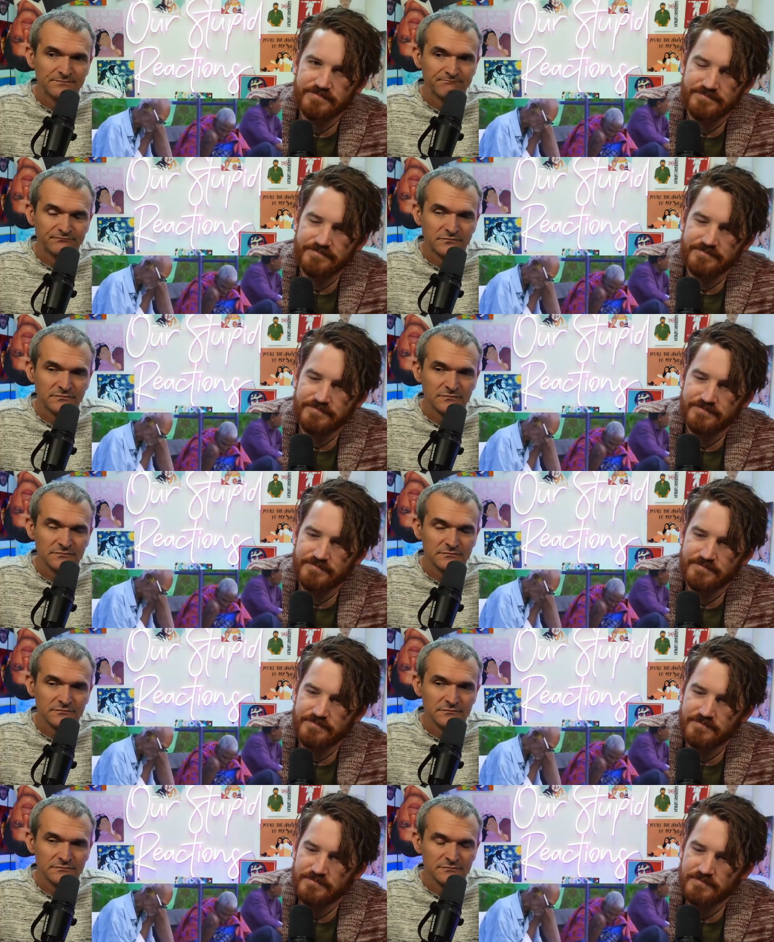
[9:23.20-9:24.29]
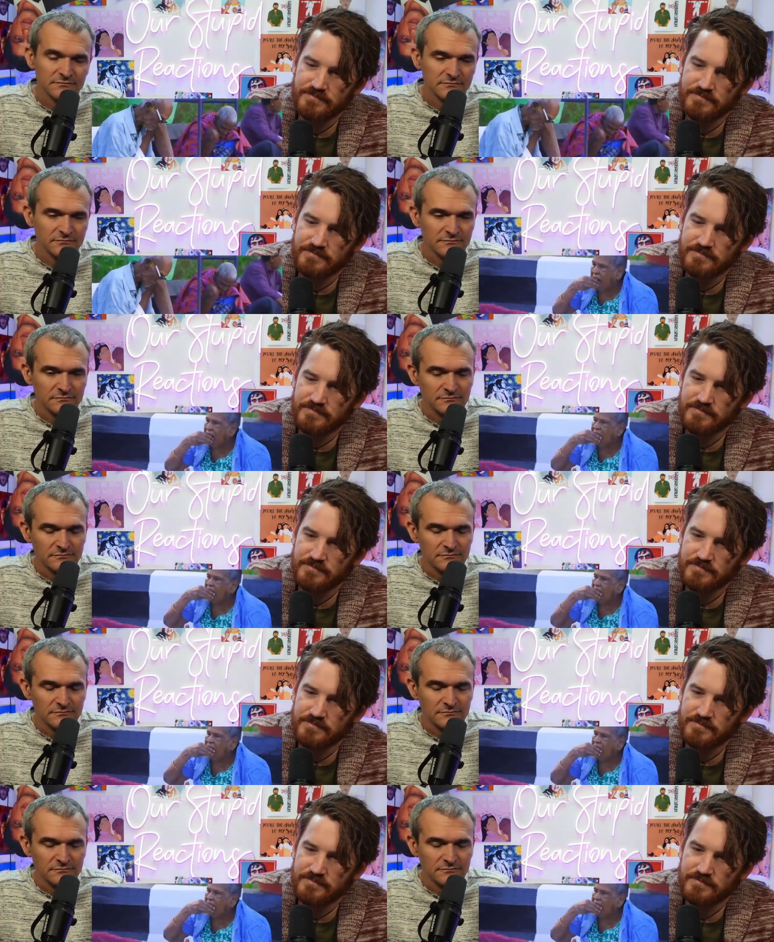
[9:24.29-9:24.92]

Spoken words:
Nothing is said.